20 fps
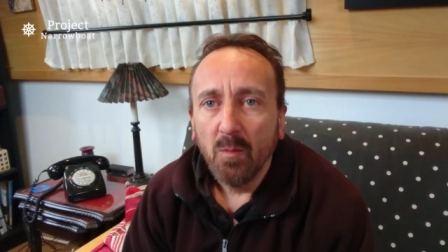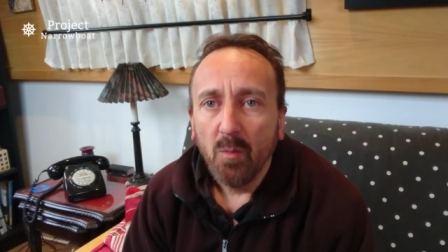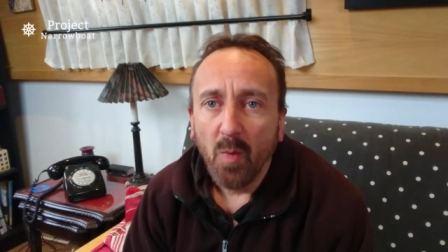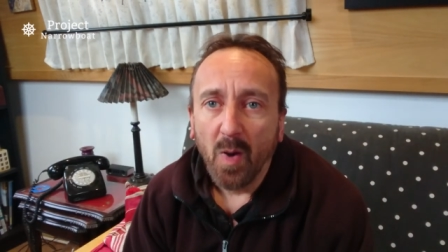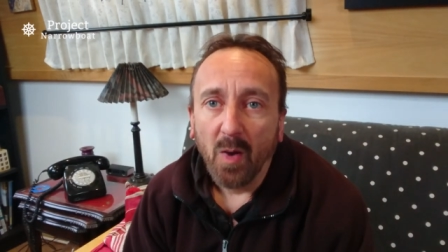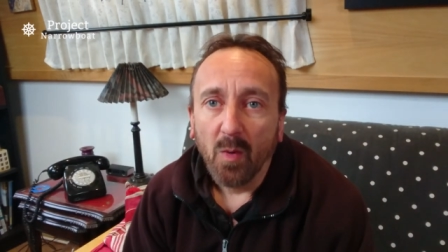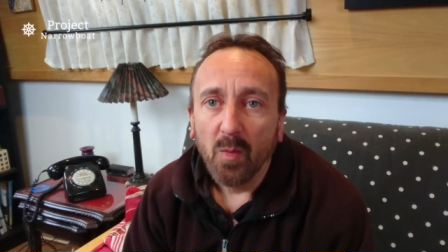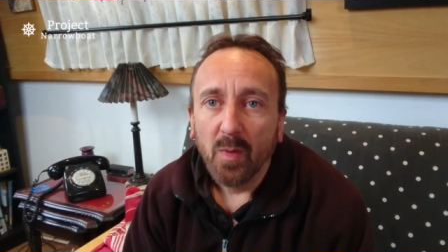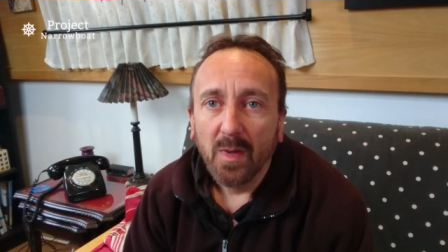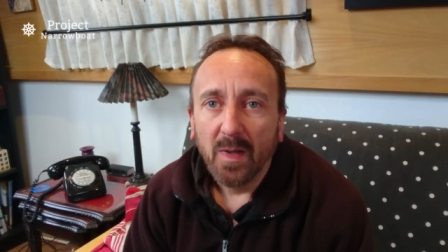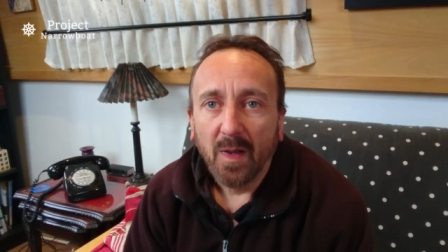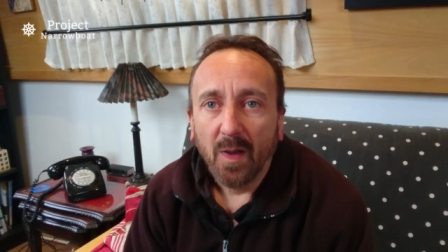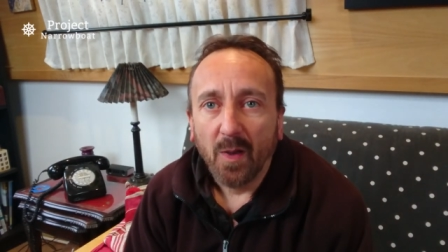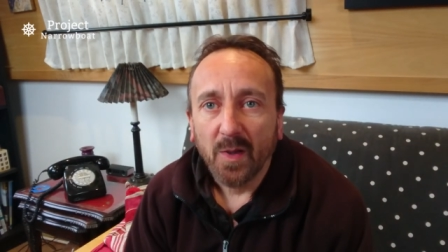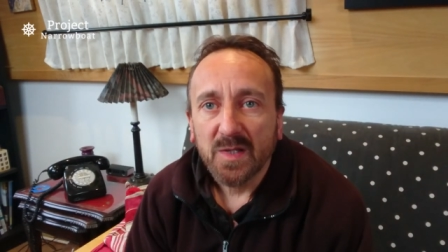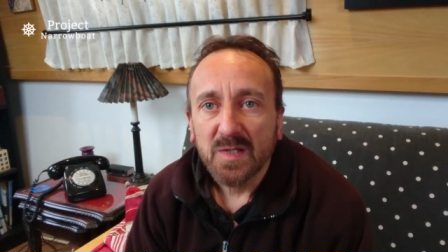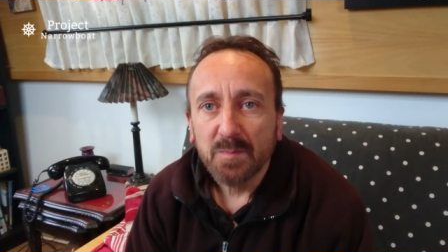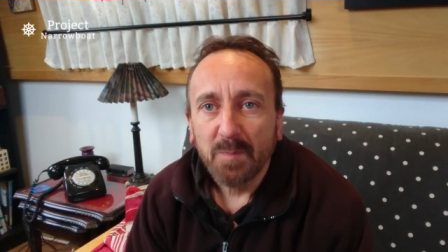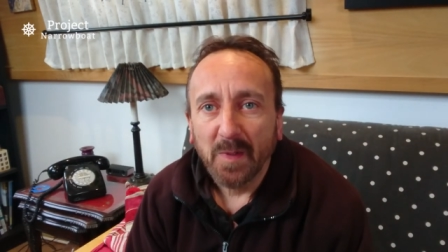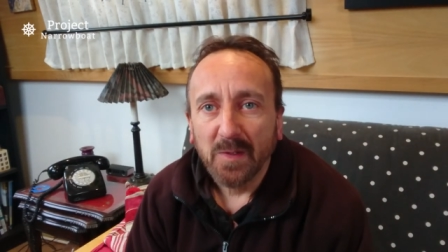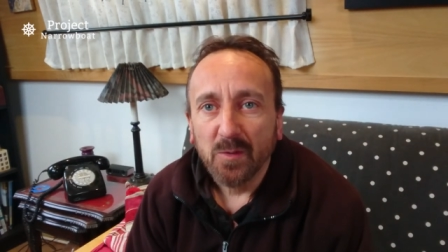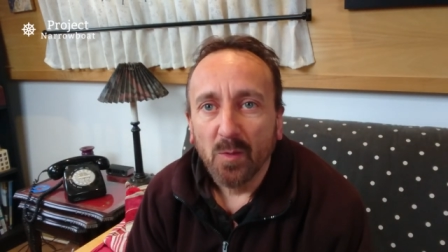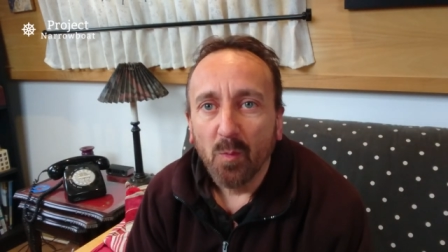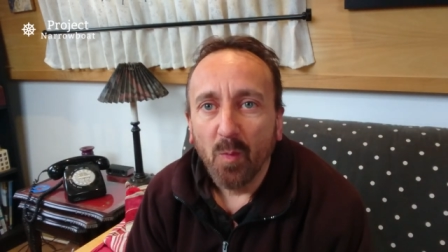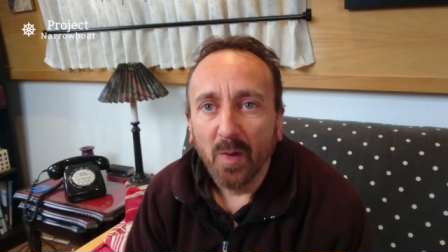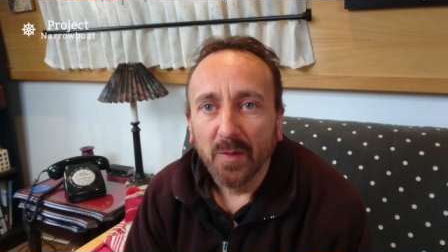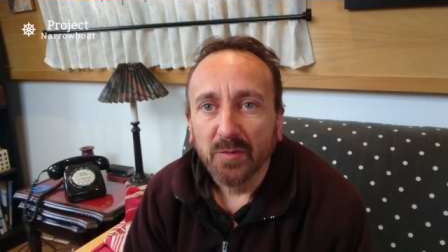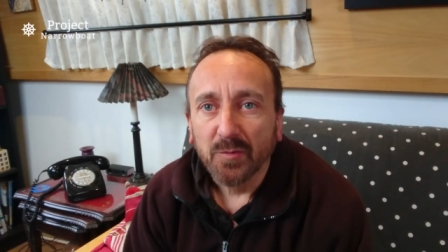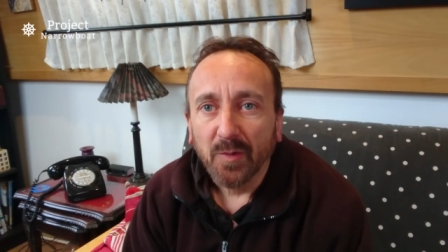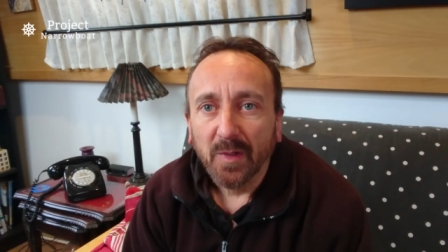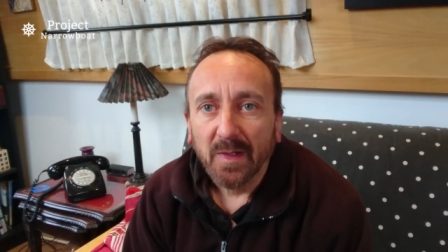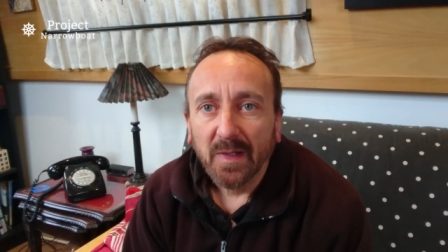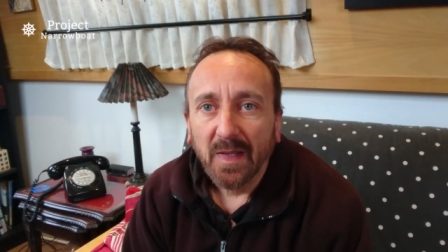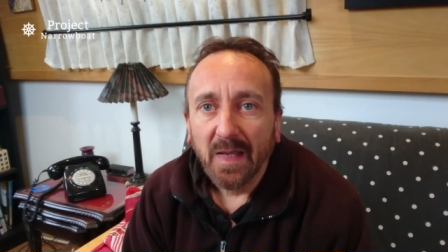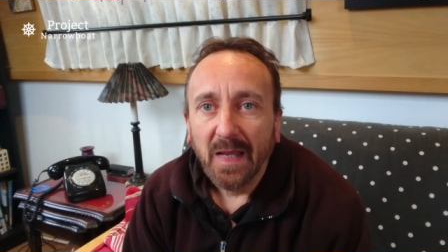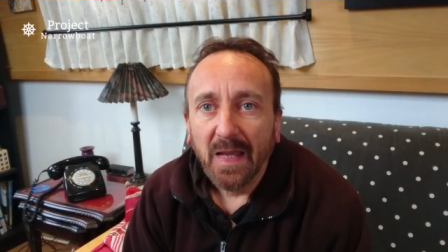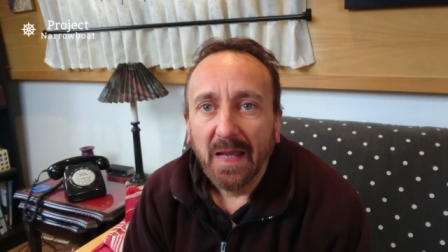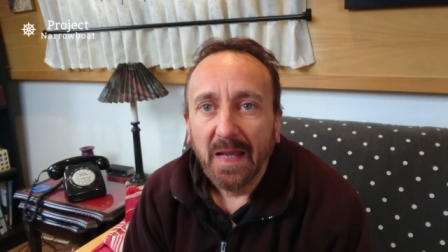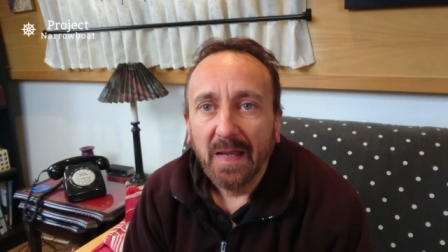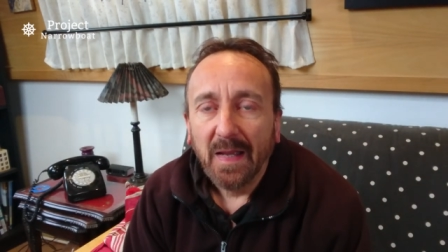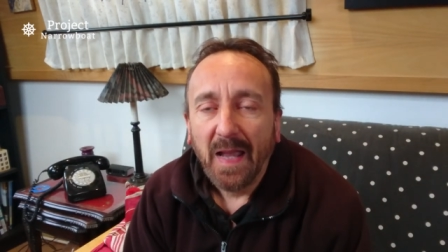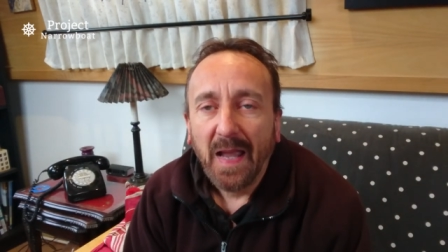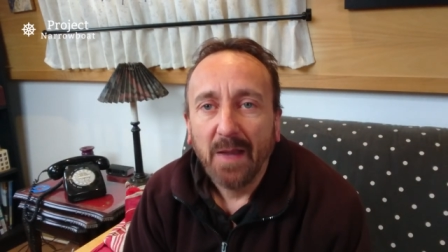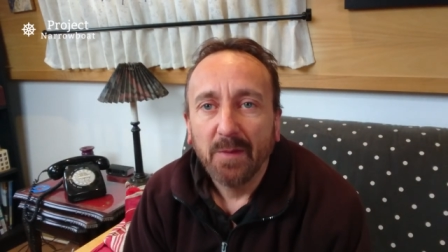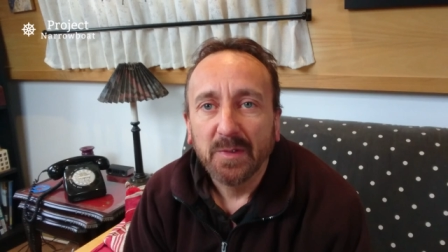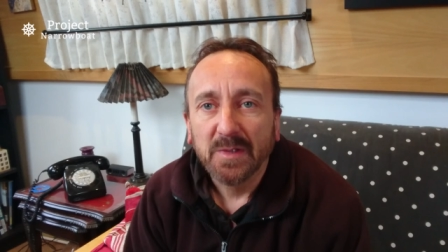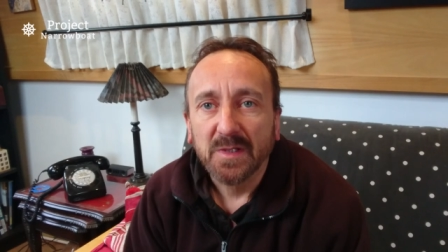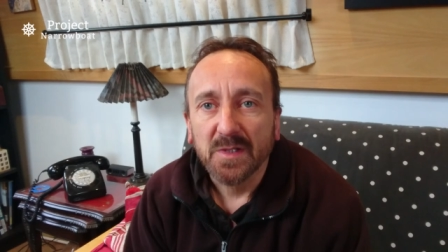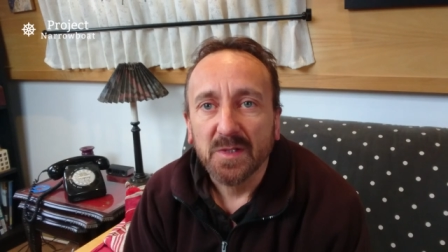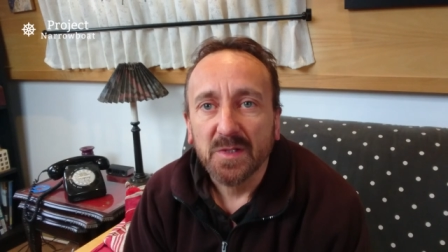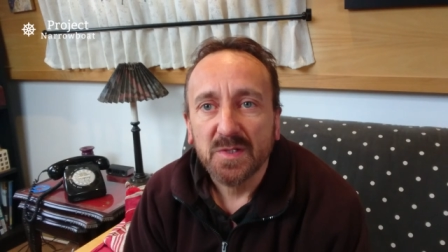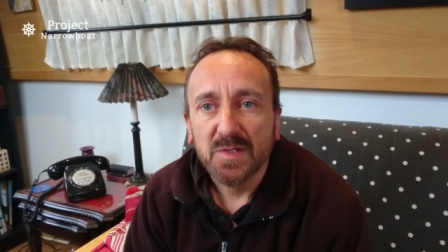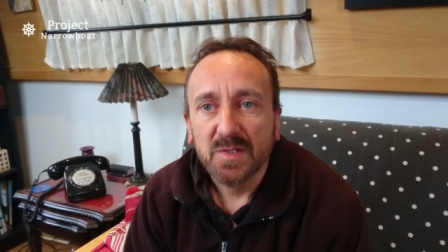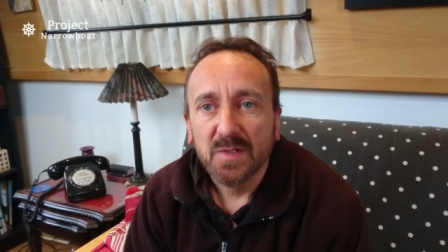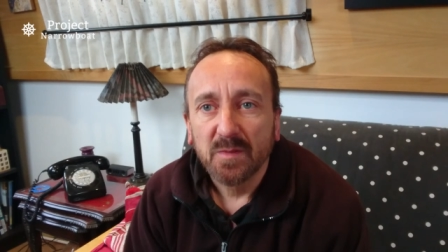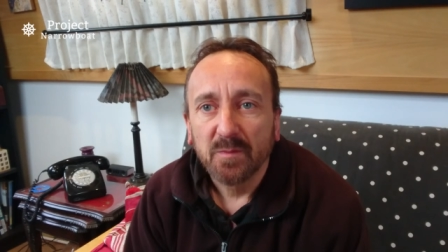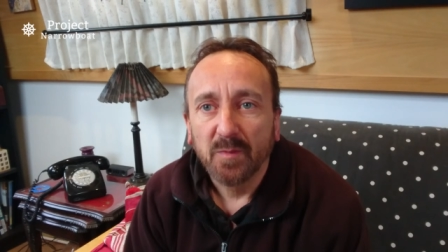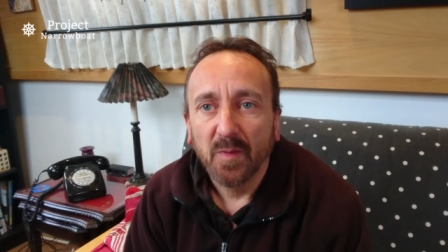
Well, I expect you're wondering how it is